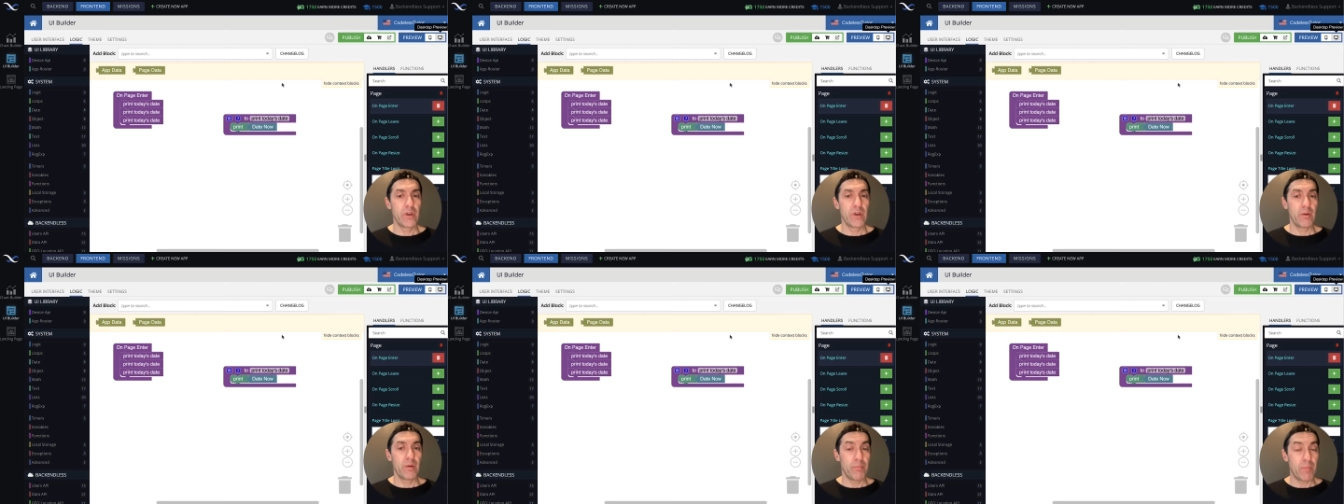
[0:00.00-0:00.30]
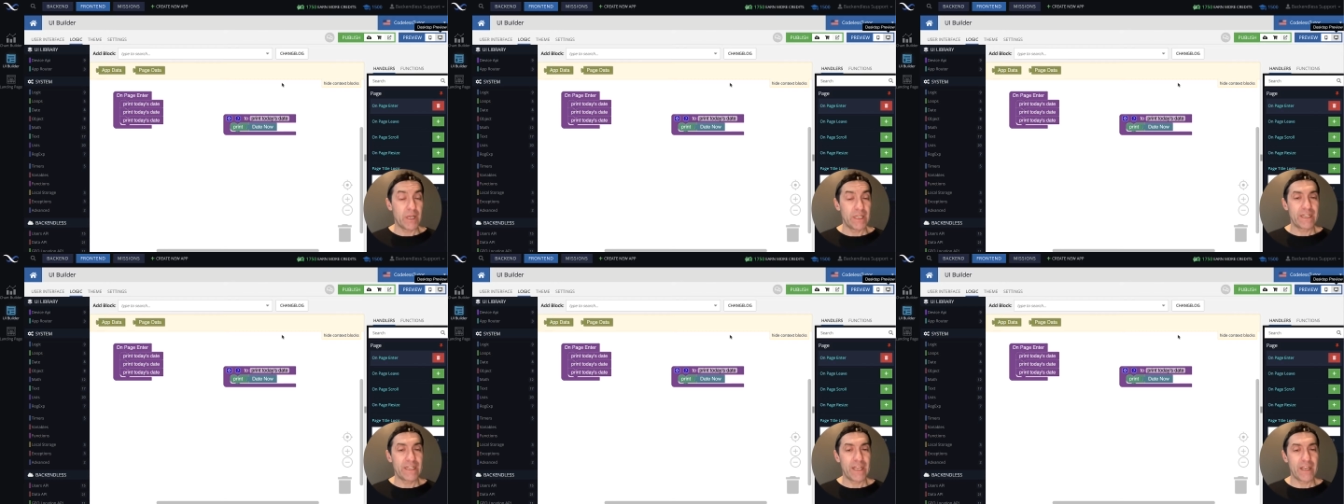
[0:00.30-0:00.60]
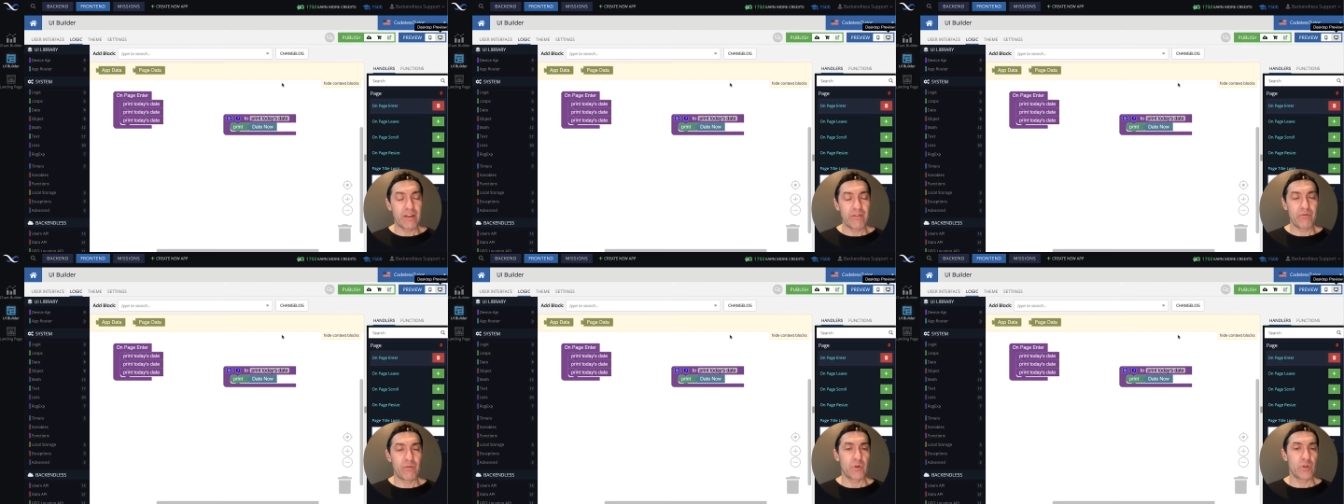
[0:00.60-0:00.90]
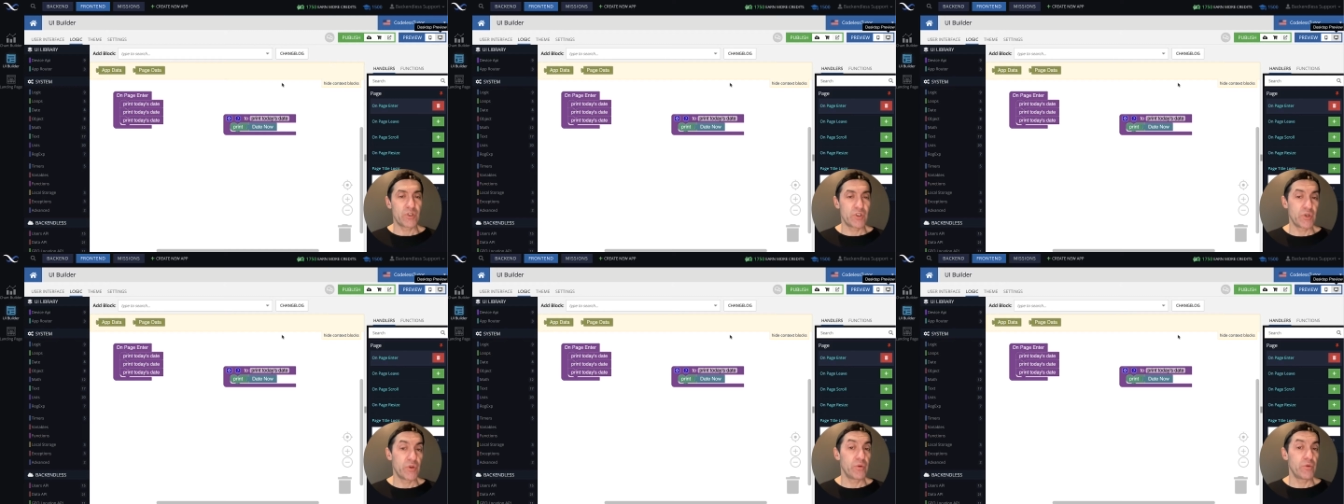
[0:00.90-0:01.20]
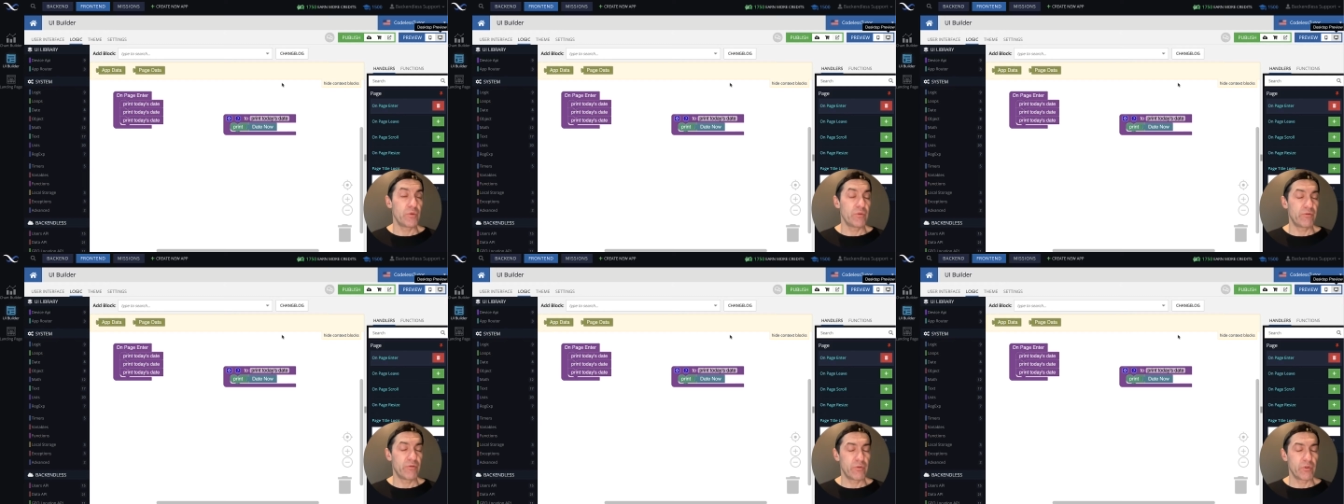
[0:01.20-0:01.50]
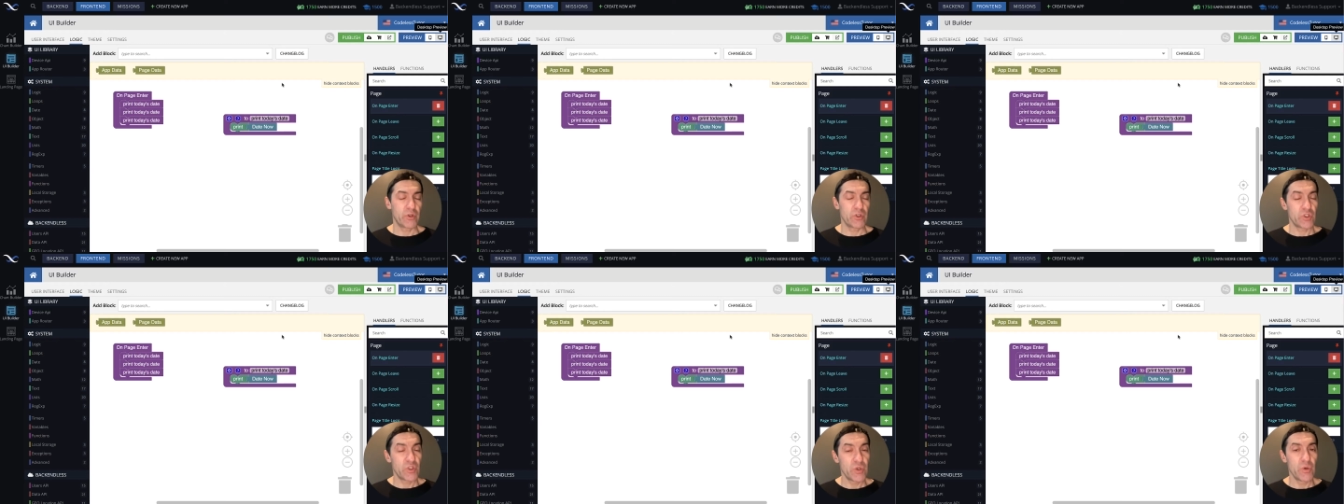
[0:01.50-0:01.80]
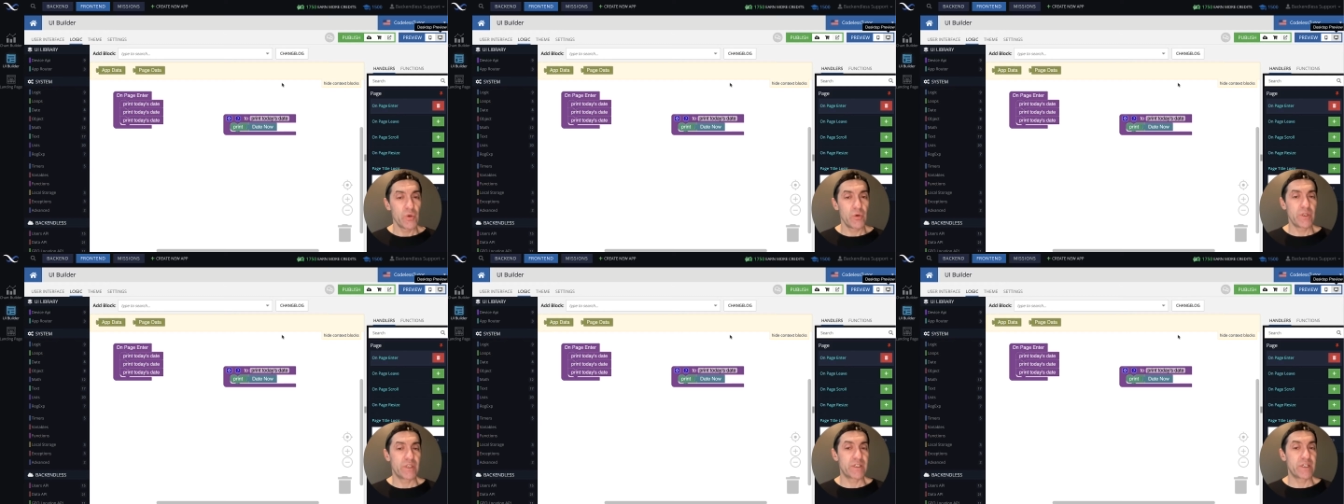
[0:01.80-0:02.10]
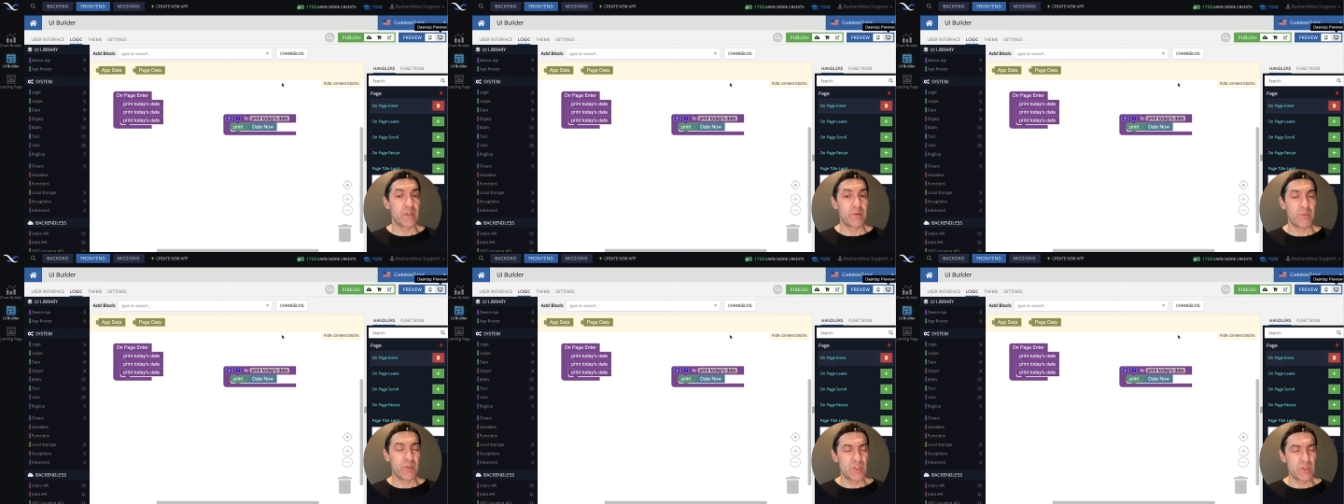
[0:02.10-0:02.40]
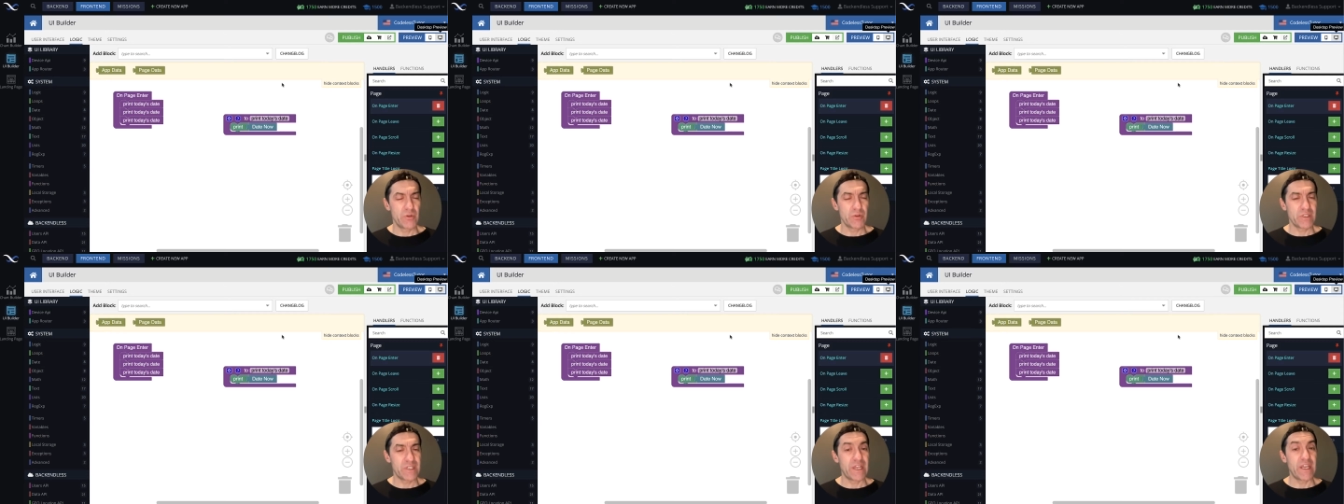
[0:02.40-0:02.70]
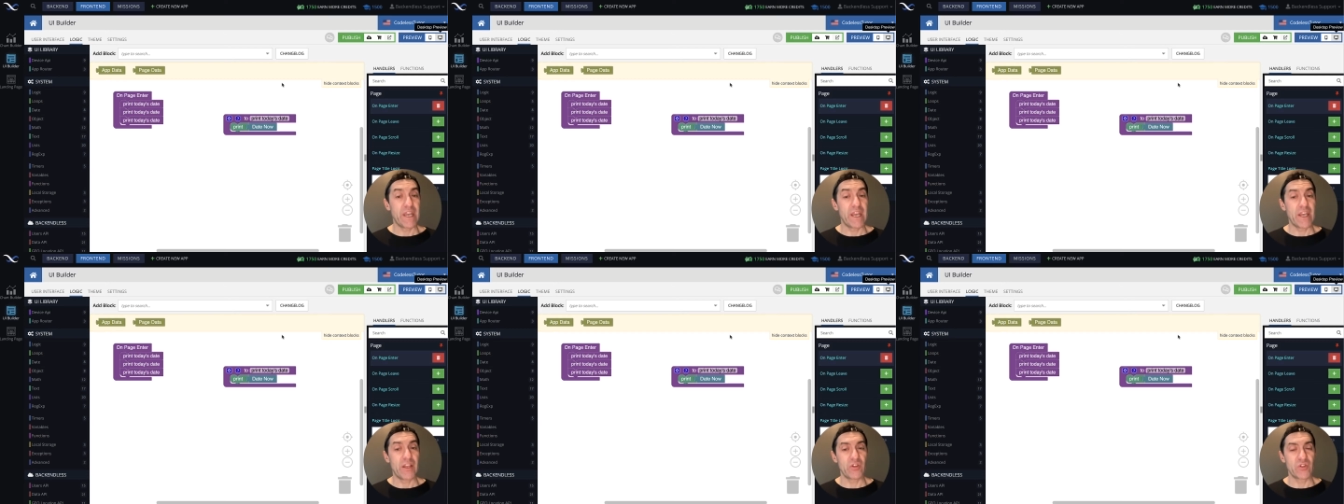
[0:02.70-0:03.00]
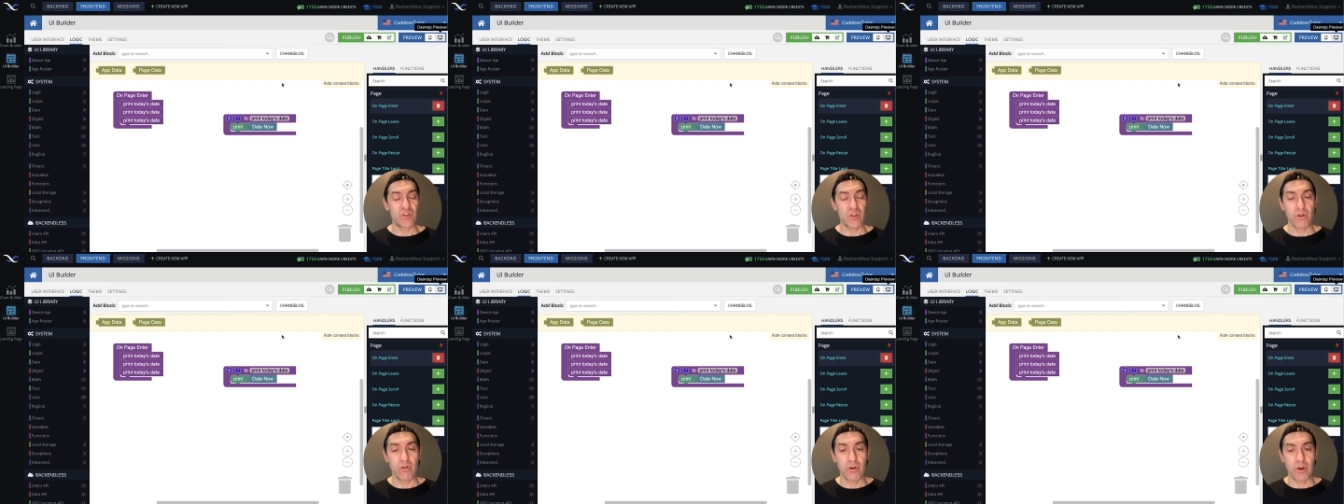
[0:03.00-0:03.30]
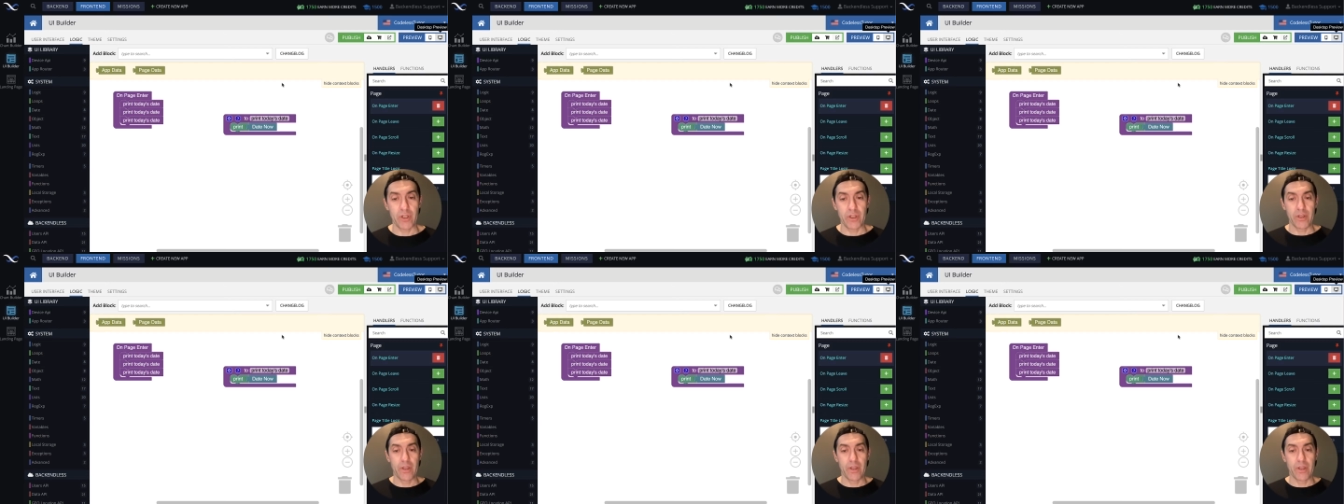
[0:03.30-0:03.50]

Monday, for two, for two it's going to be Tuesday, and so on.